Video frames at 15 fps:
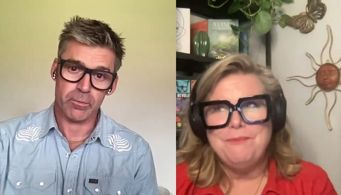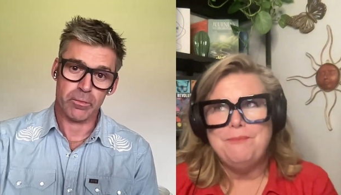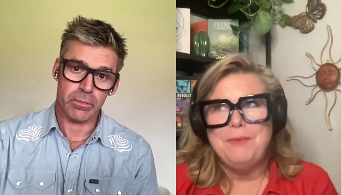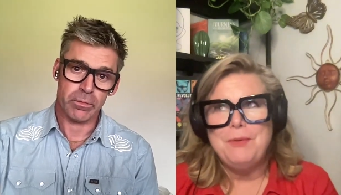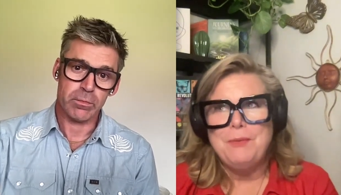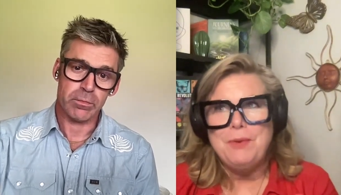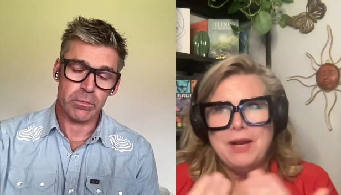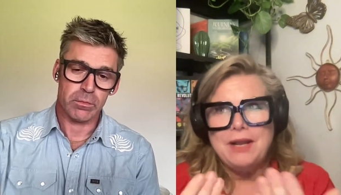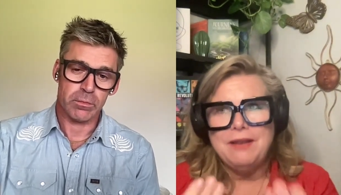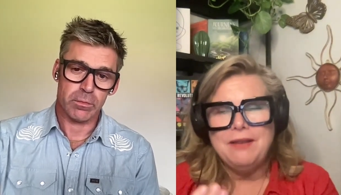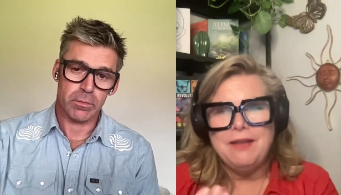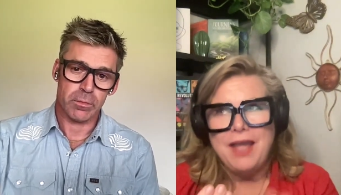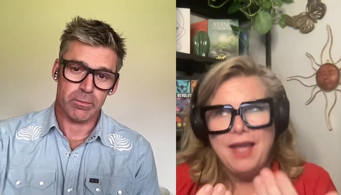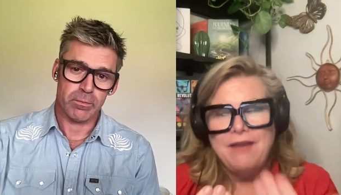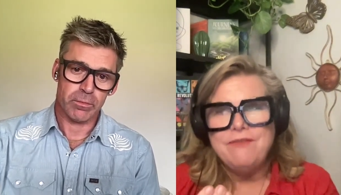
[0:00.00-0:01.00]
Speaker 1: But what I
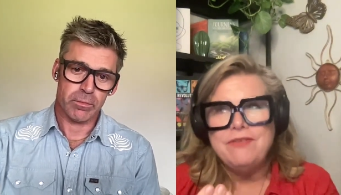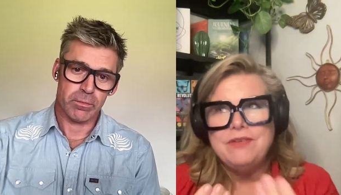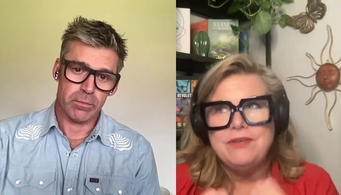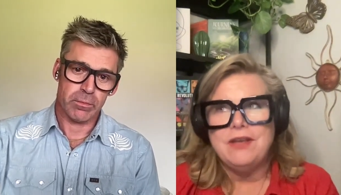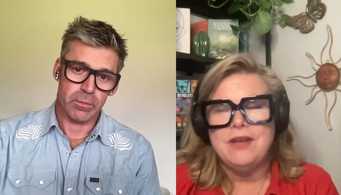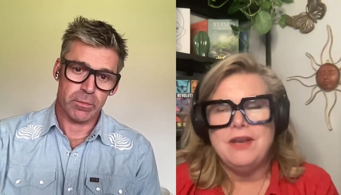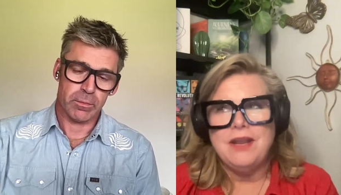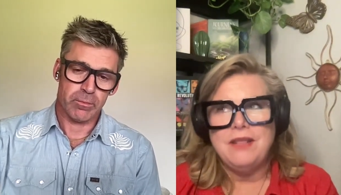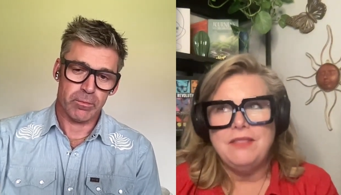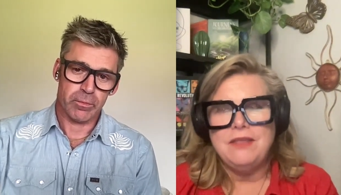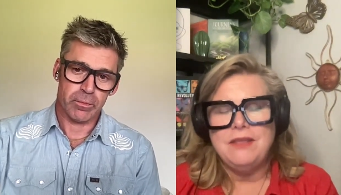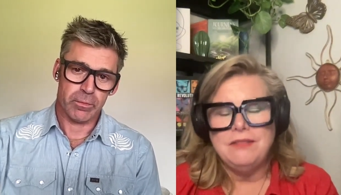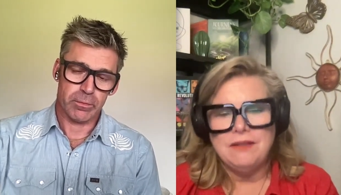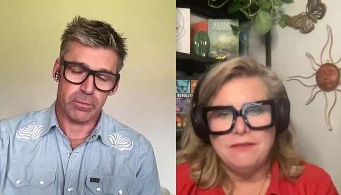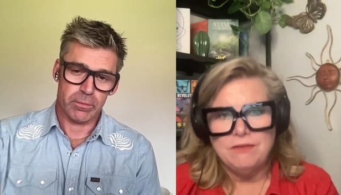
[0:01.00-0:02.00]
haven't done, and I
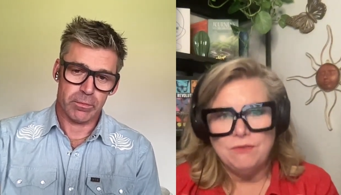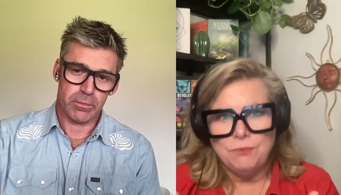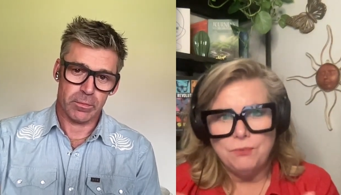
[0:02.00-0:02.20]
think that's a